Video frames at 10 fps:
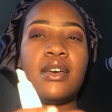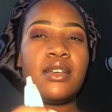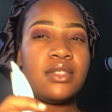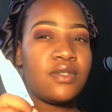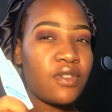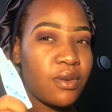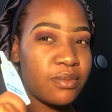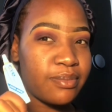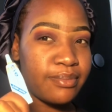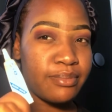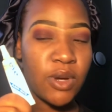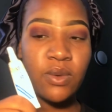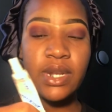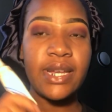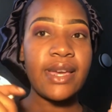So the glue that
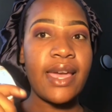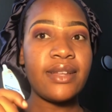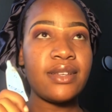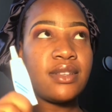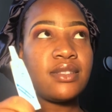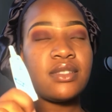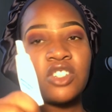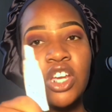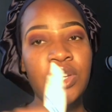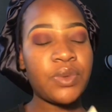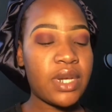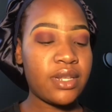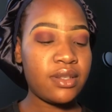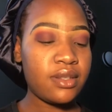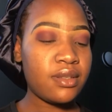I'm using is also
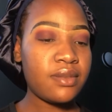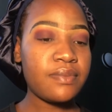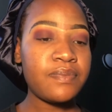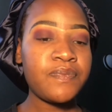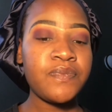from Small